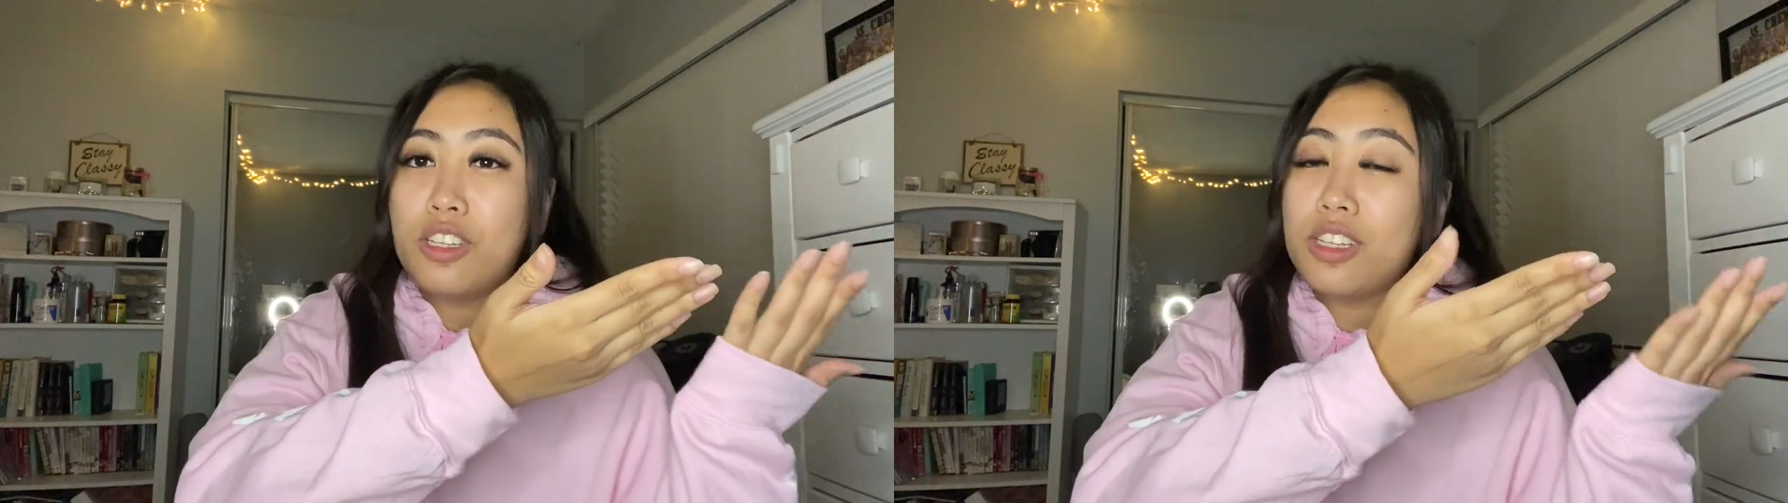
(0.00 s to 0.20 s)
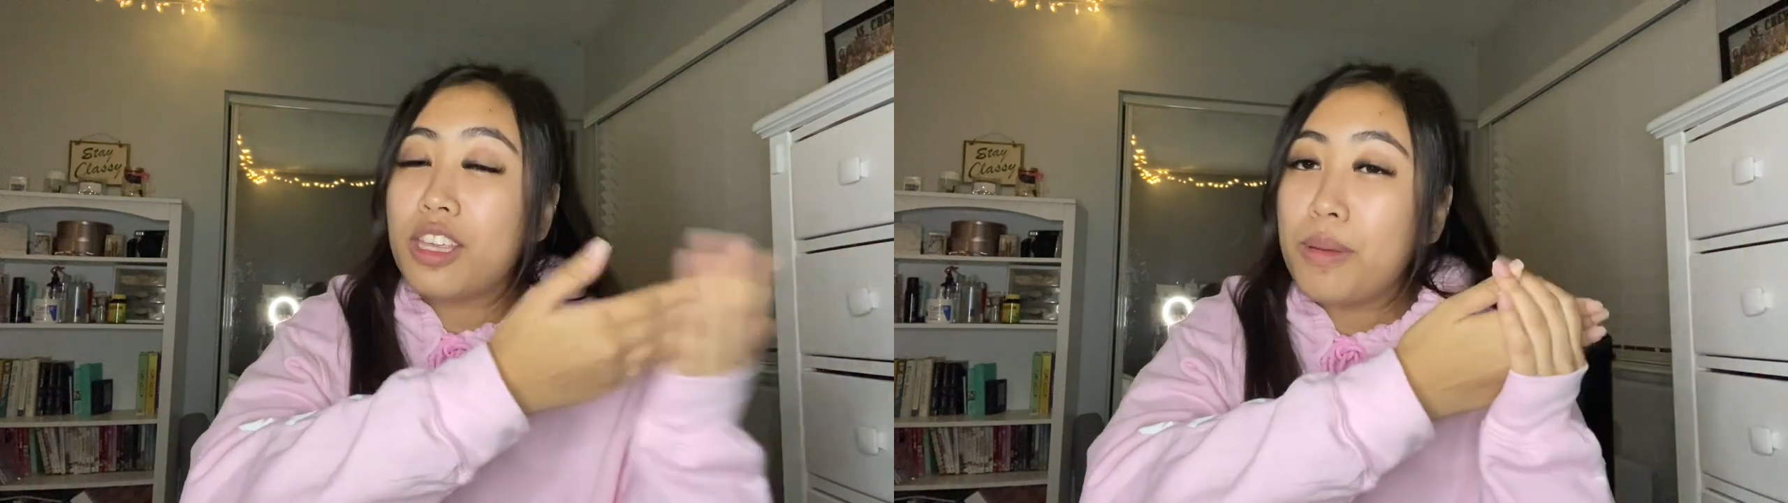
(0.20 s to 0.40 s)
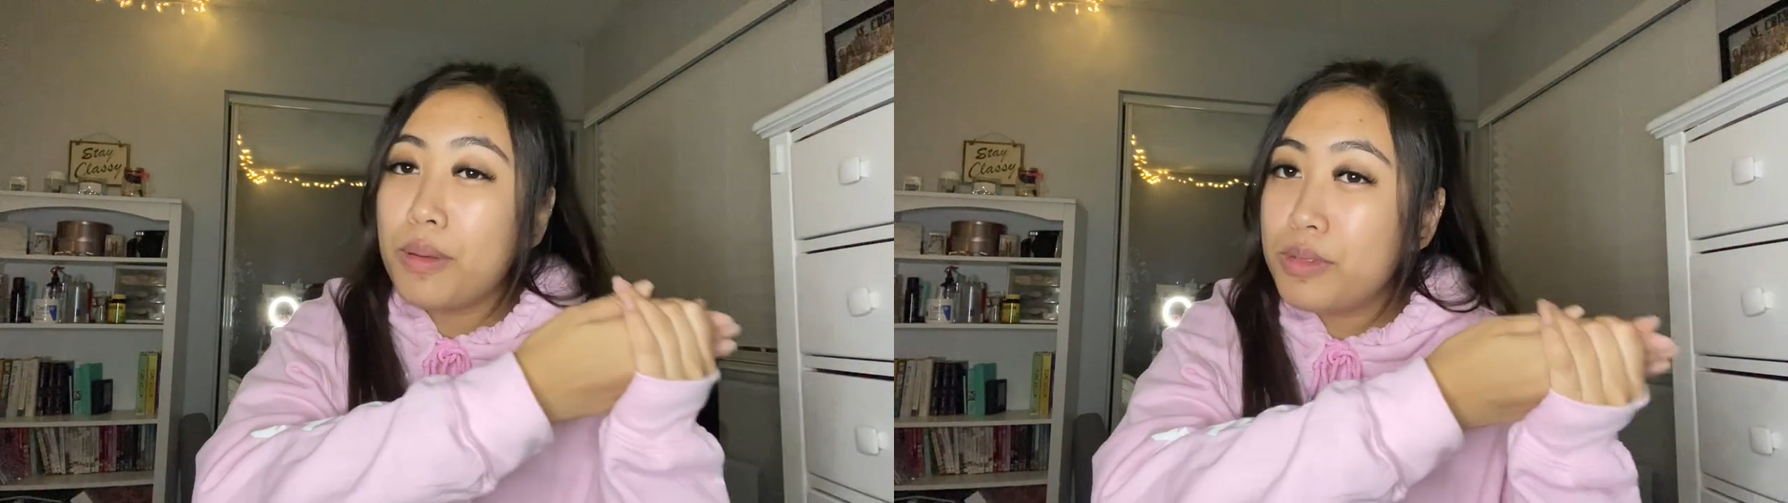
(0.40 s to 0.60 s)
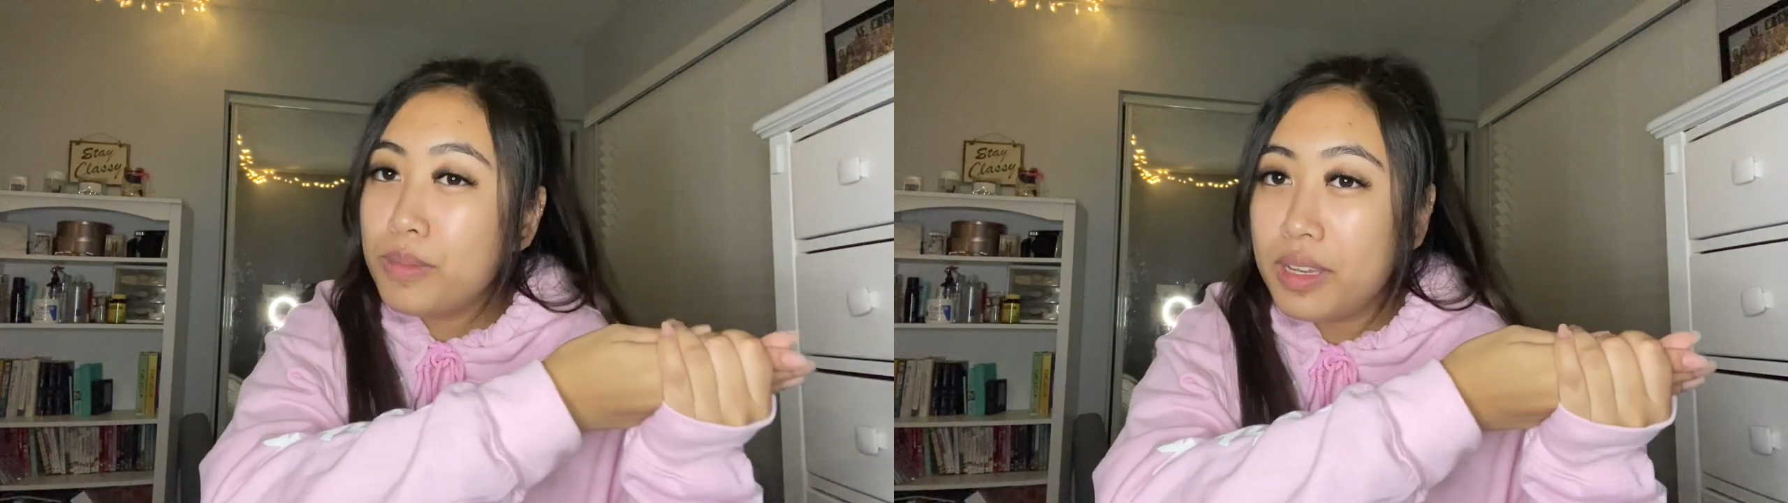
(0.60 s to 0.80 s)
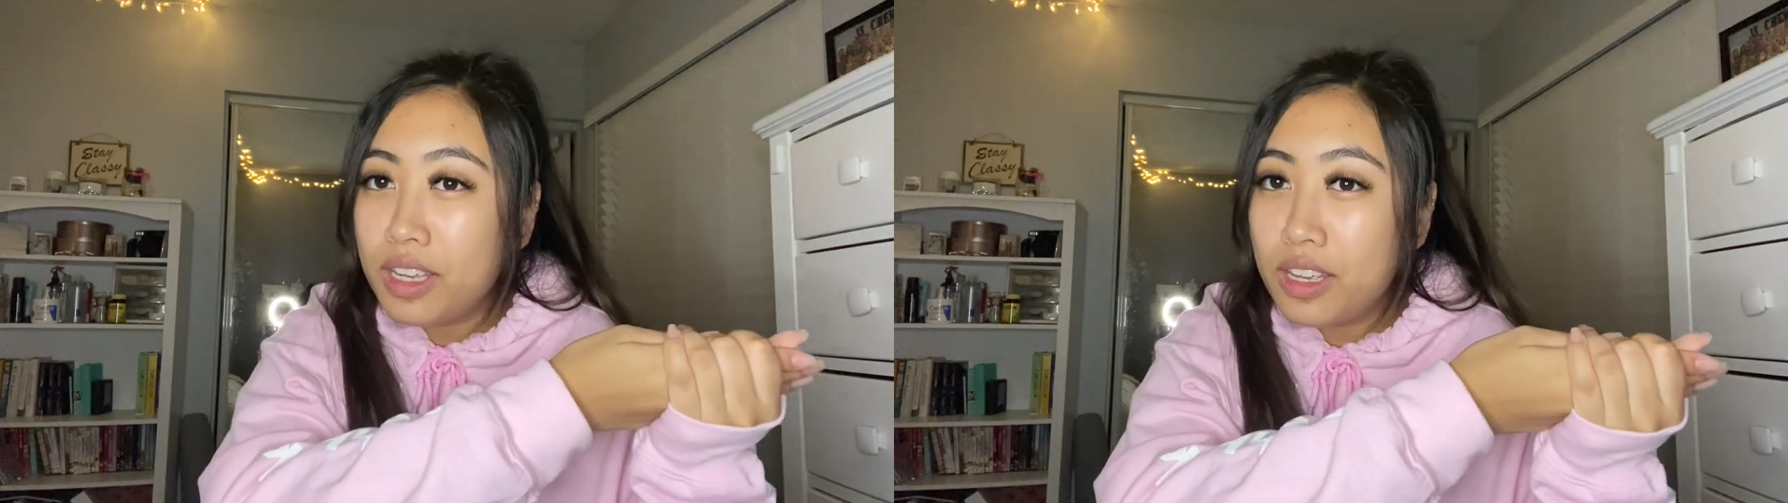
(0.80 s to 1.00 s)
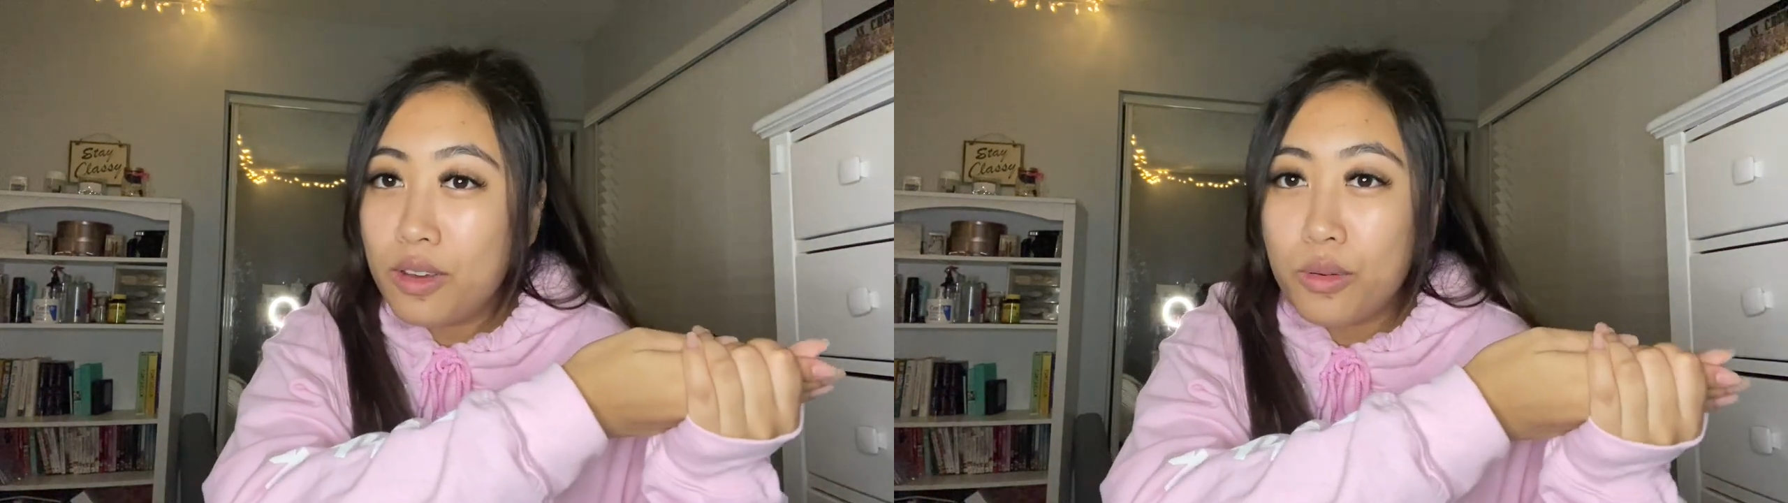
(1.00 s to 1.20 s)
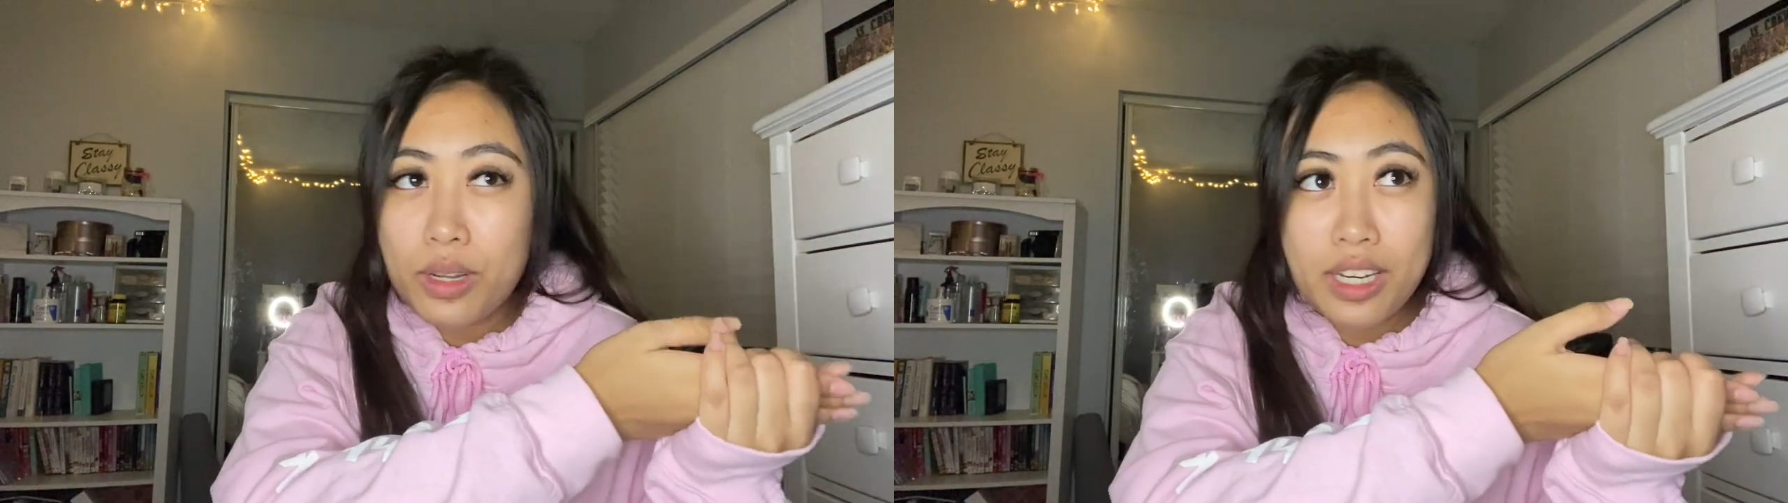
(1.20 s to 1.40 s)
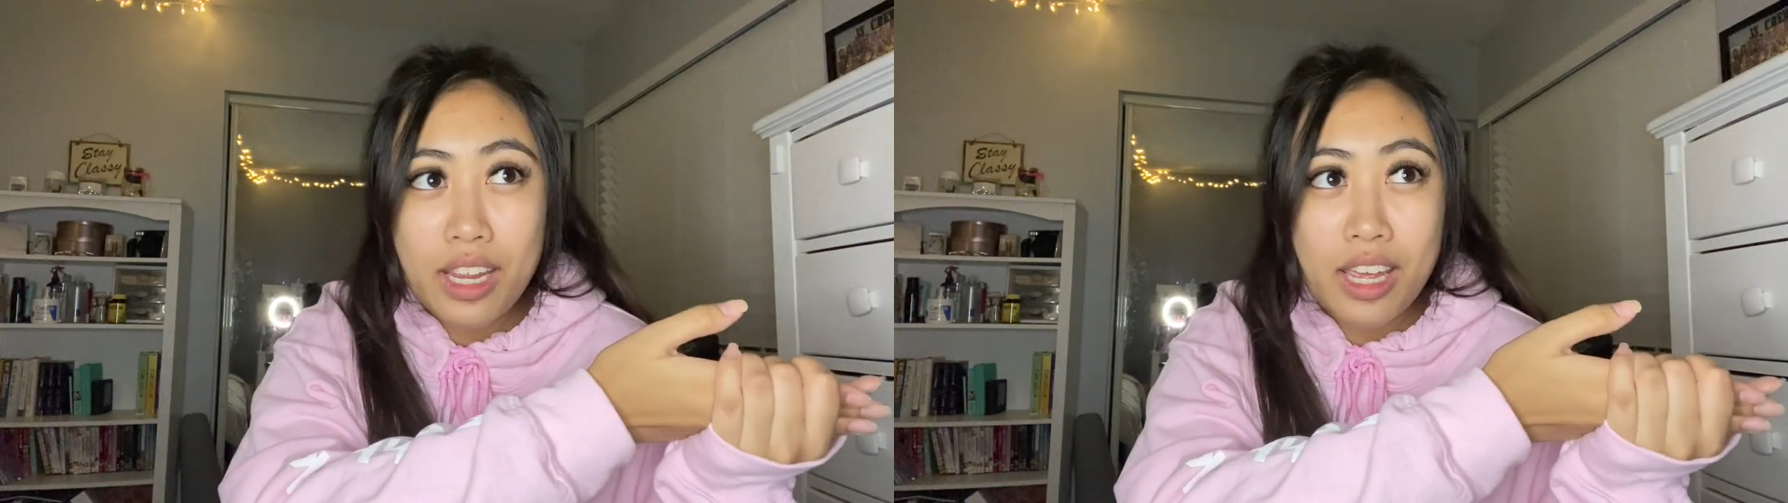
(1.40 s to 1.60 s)
just came up to me
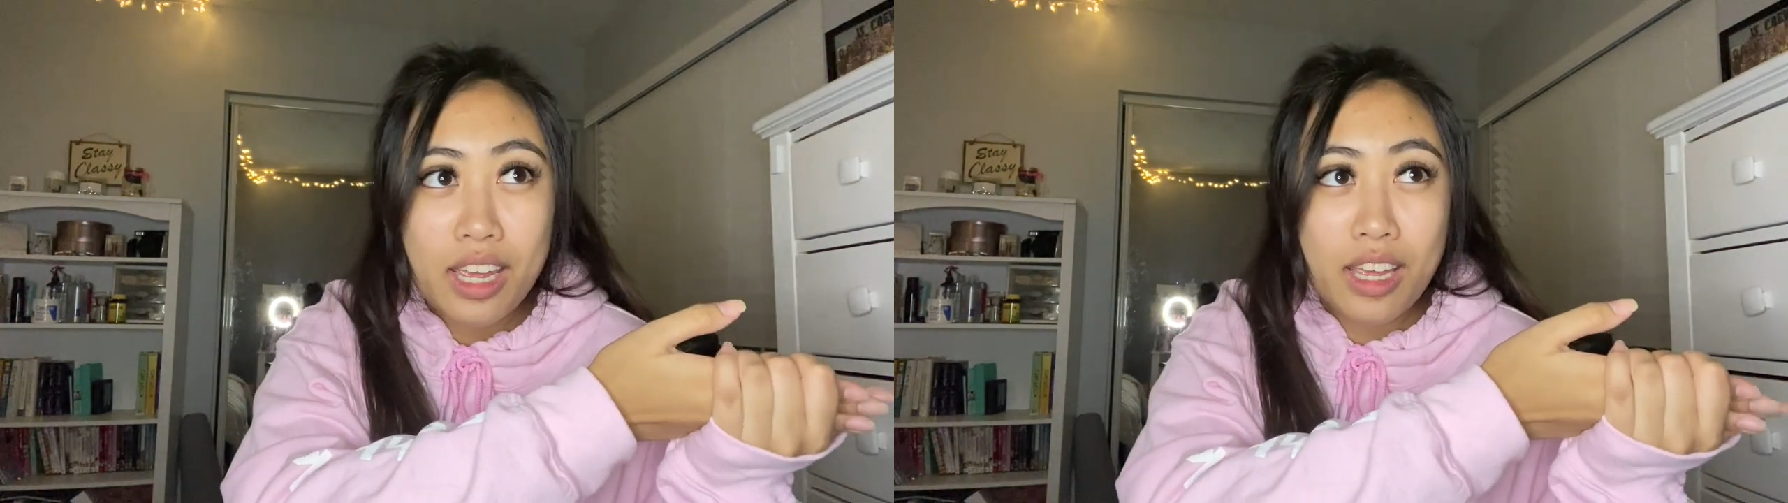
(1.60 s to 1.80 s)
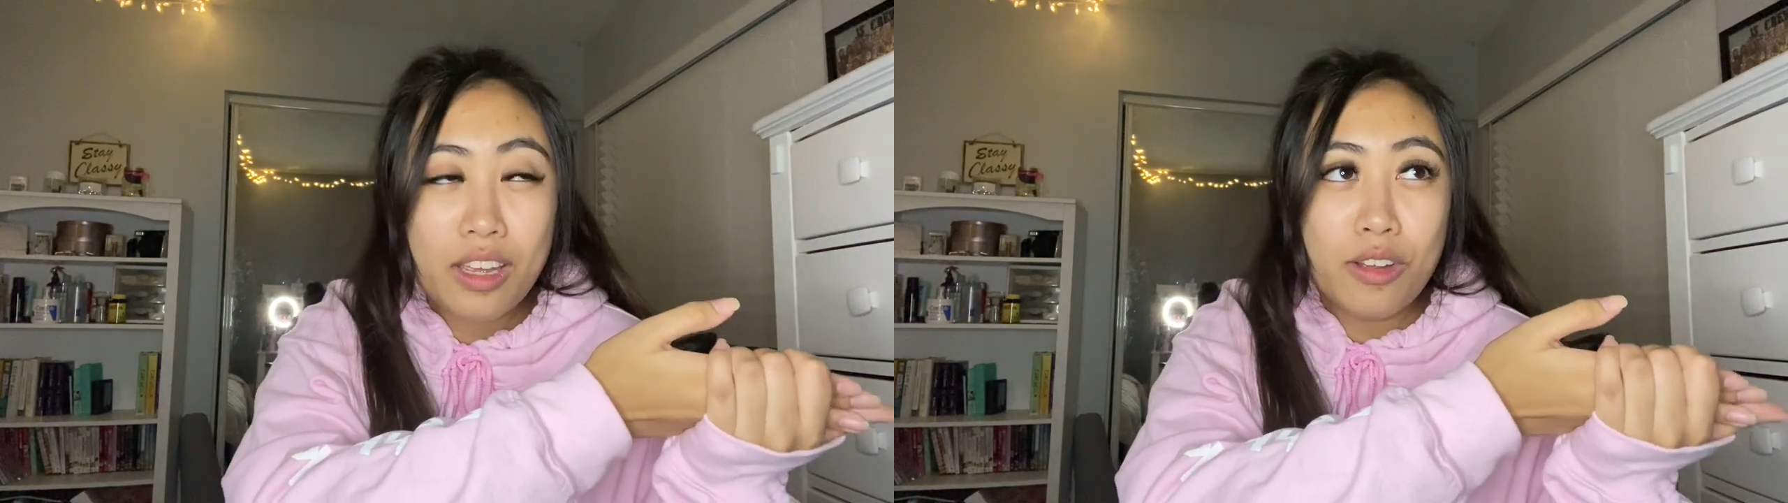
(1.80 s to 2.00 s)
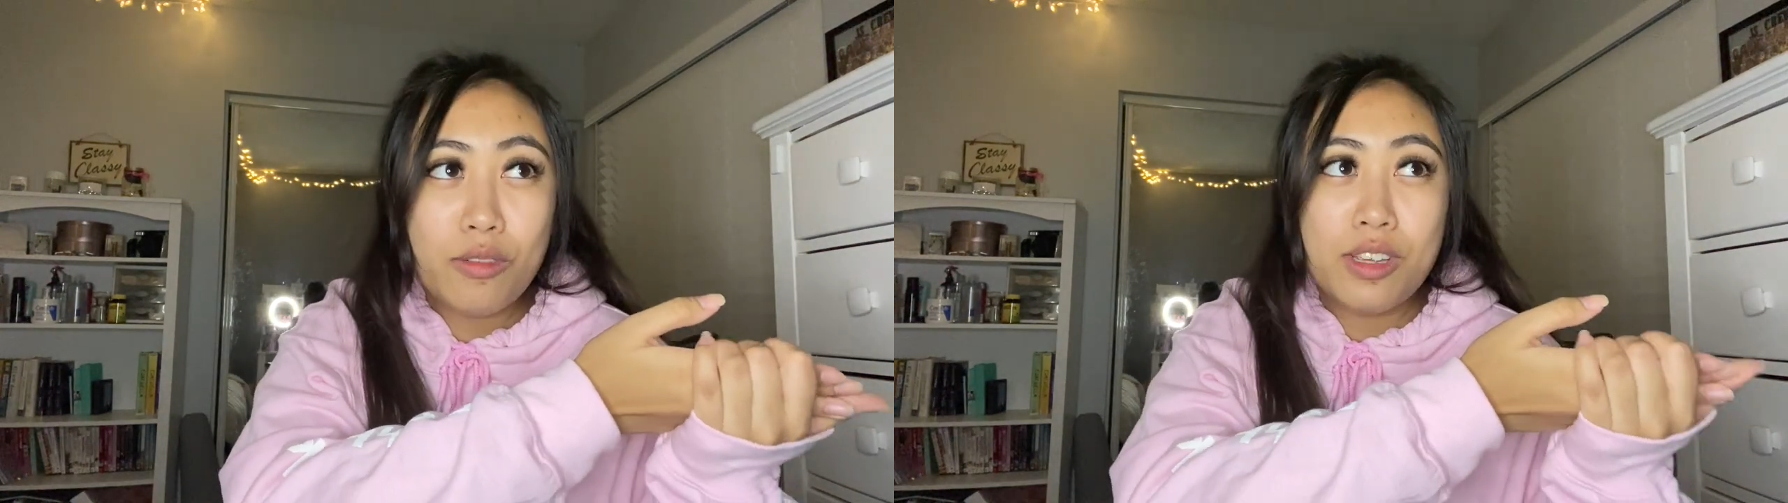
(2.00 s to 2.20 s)
one day